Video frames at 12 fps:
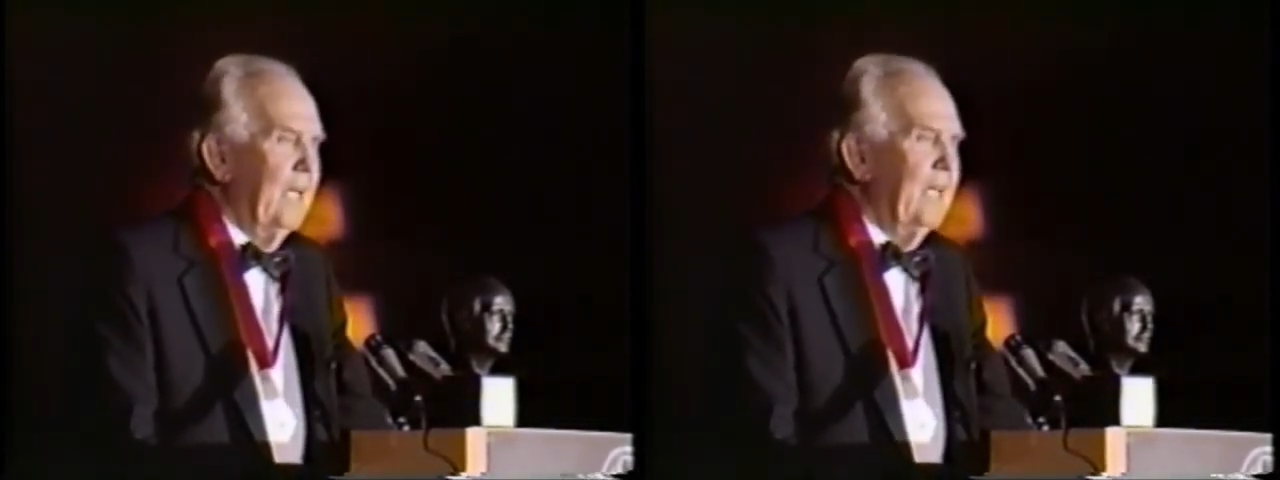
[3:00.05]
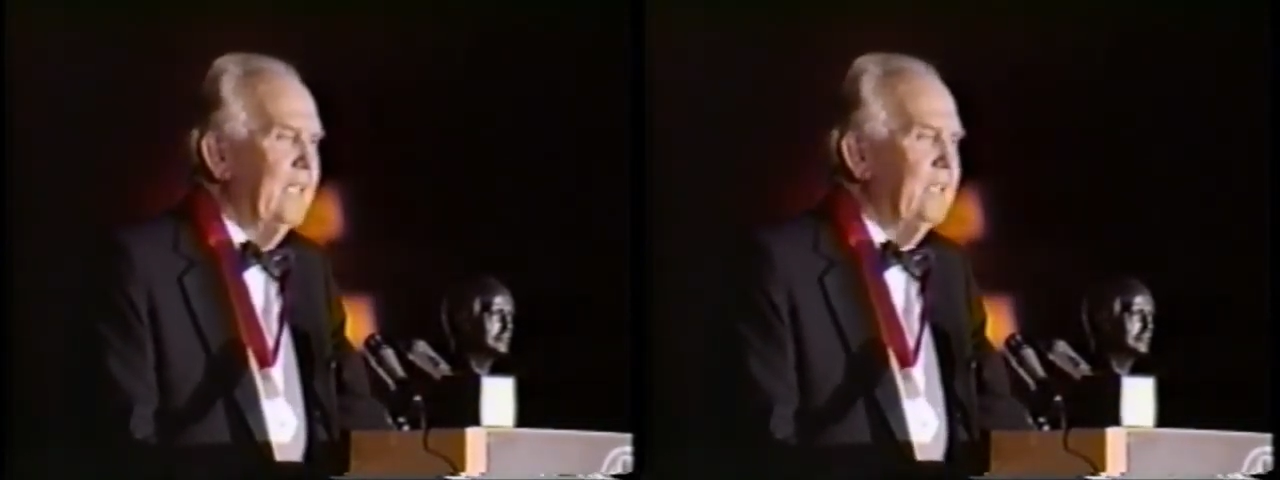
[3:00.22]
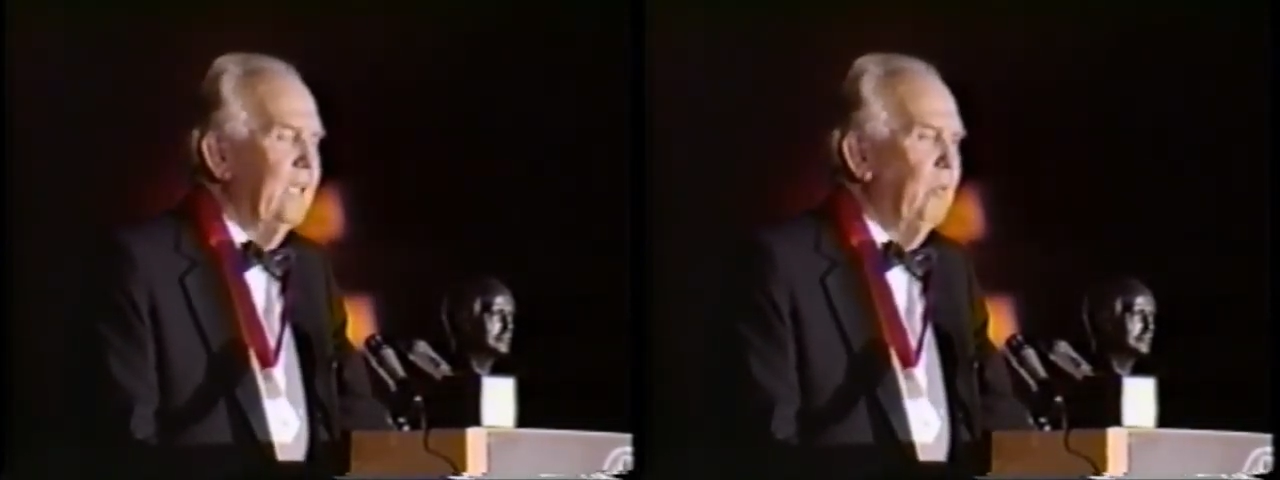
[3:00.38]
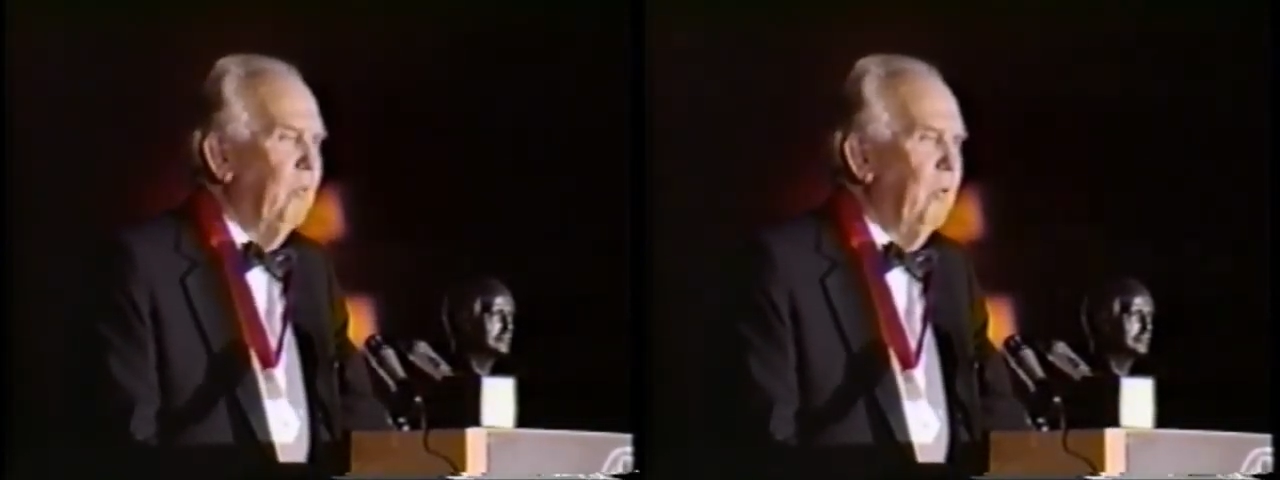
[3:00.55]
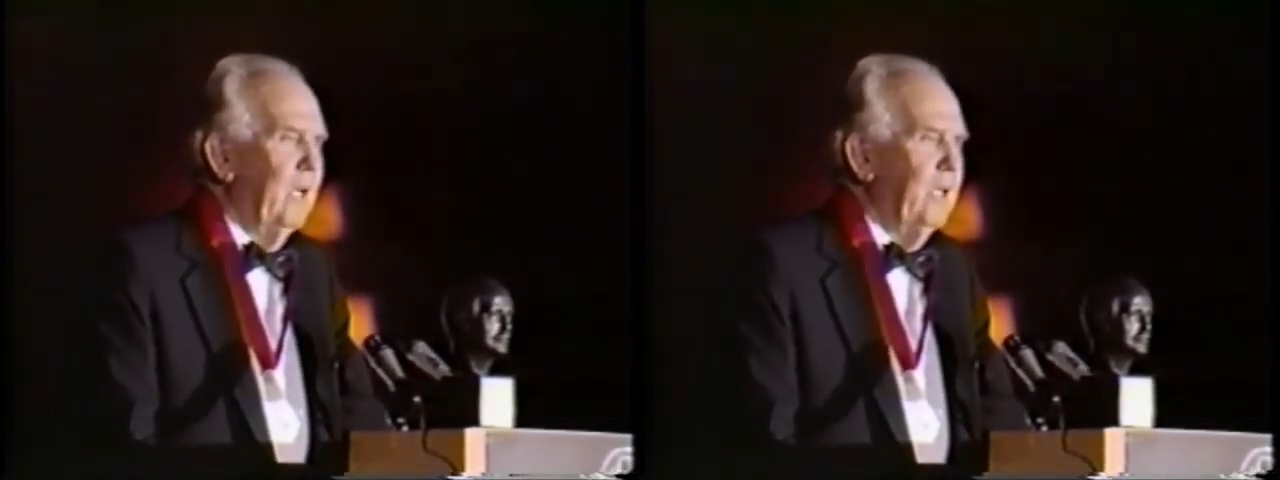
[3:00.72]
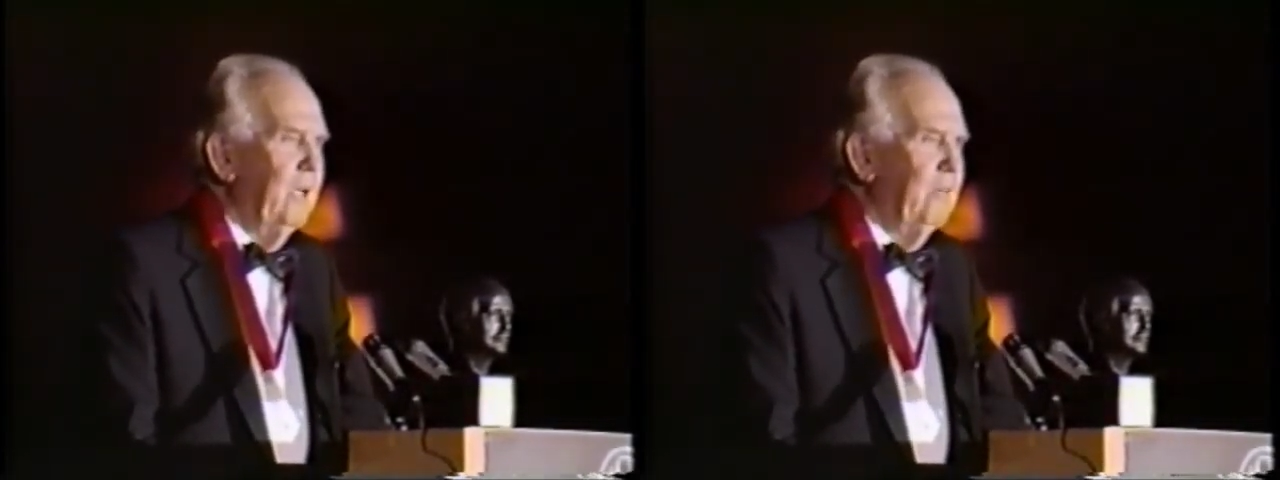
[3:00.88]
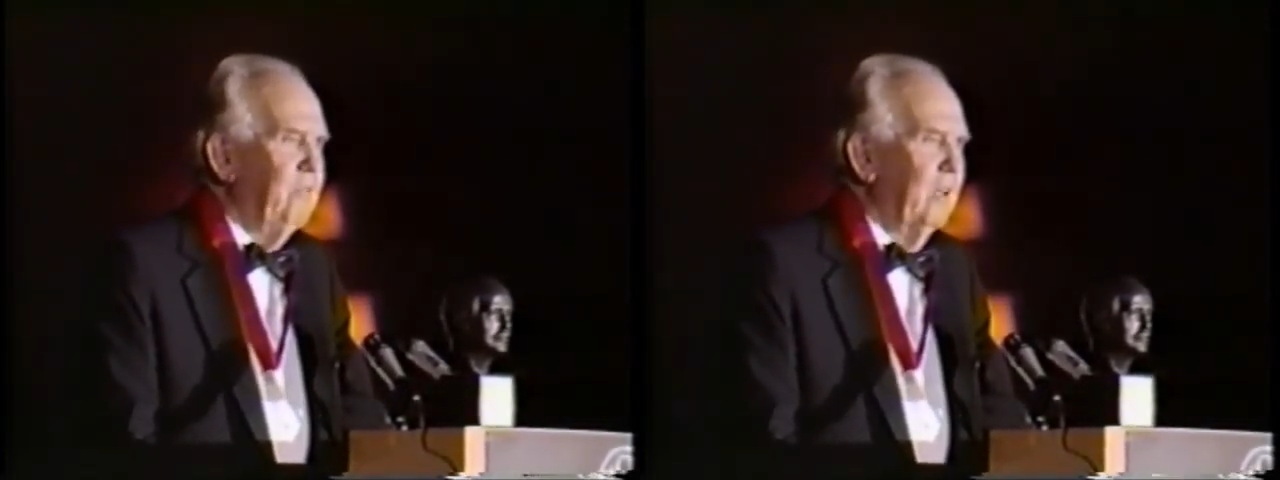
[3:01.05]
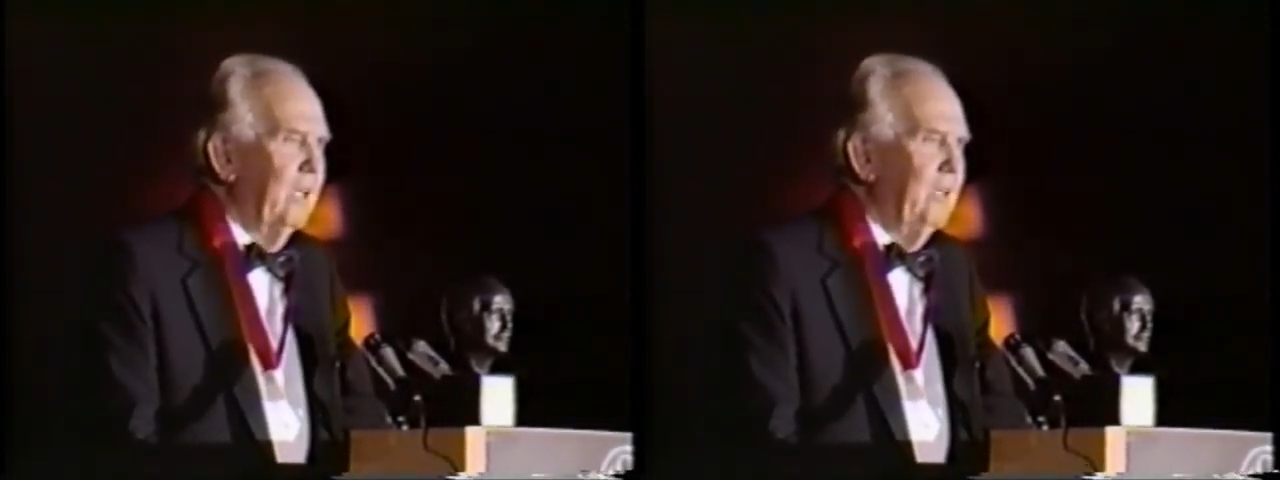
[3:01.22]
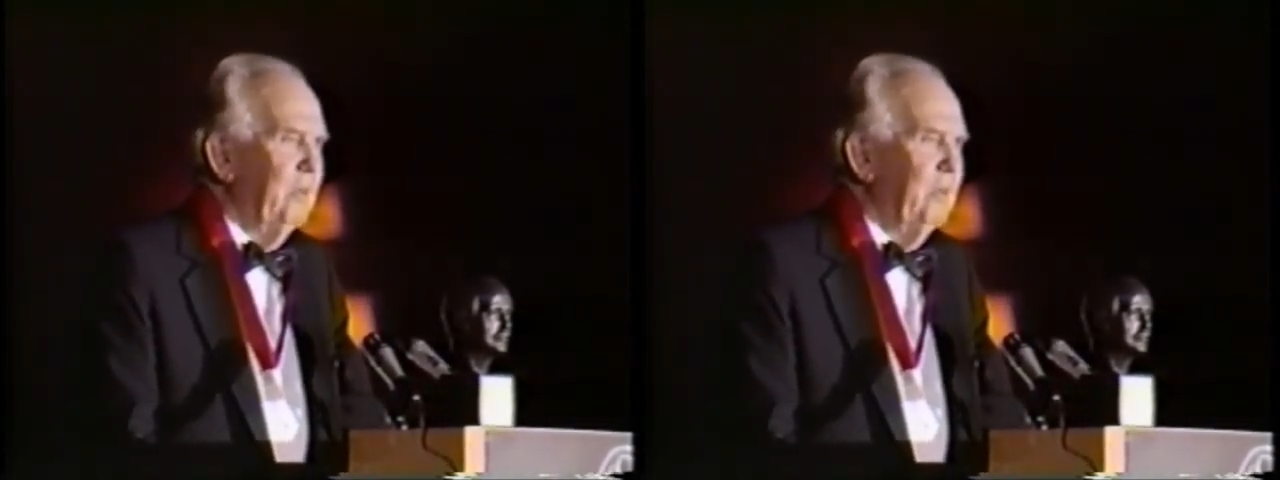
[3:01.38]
And isn't it wonderful